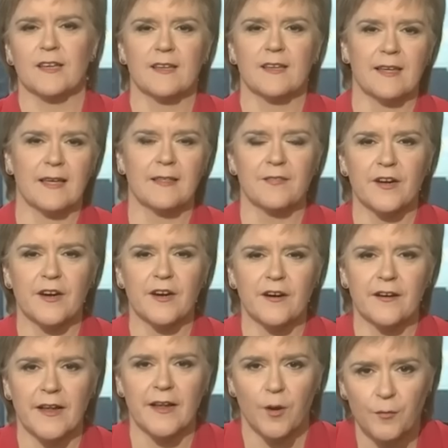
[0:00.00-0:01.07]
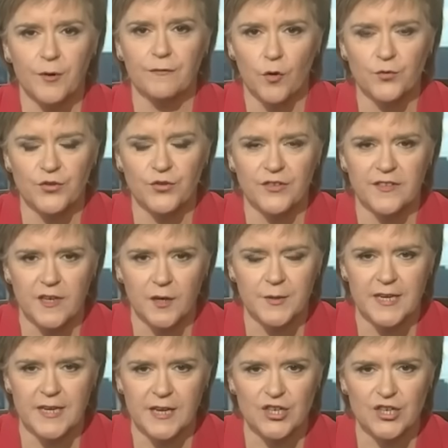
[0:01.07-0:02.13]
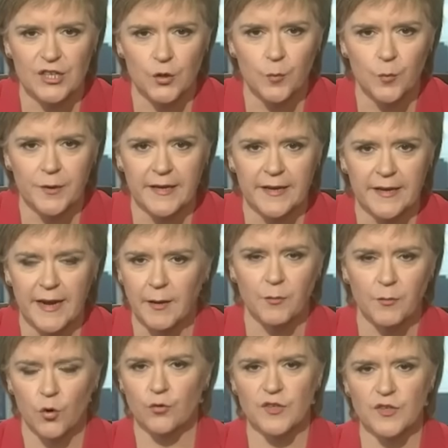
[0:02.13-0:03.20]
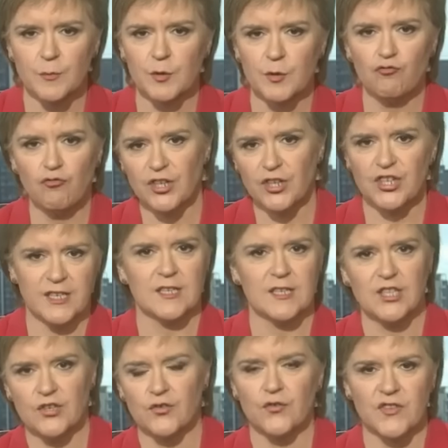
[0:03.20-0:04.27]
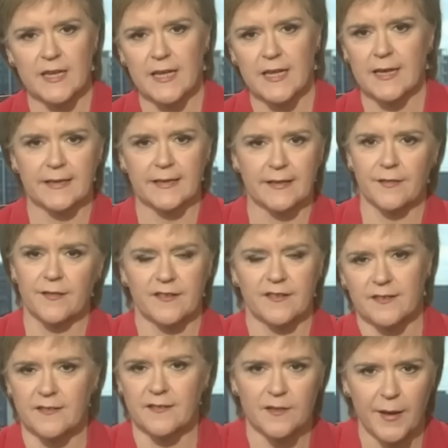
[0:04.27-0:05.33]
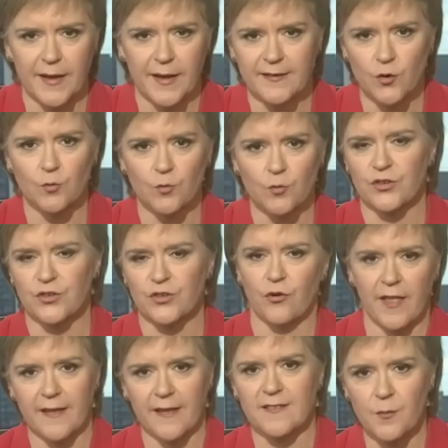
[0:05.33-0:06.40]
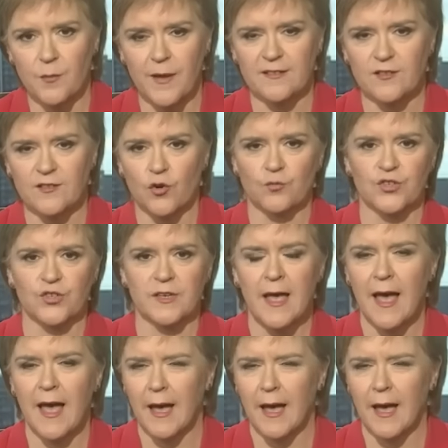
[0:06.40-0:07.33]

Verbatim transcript: Look, there are a number of options that are potentially open here. I'm not going to be rushed into saying this is the best option or that's the best option.